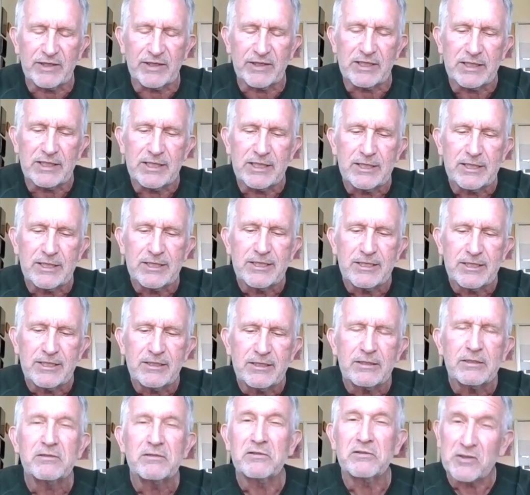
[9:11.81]
it.
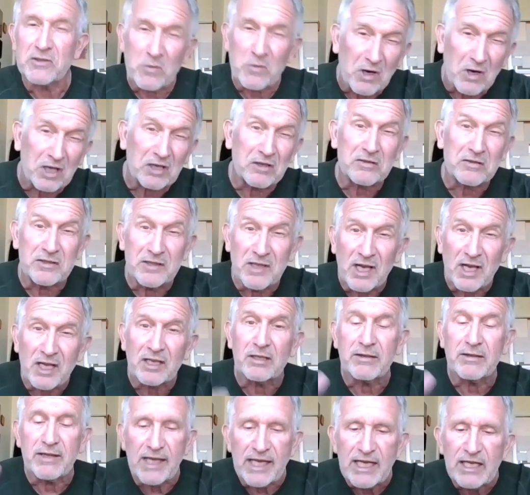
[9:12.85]
The squatters
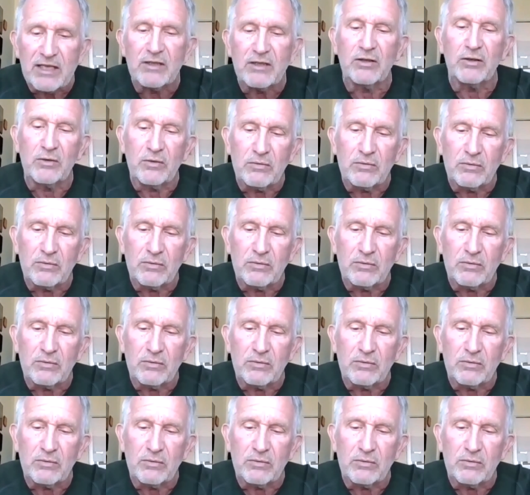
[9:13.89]
nodded. They knew.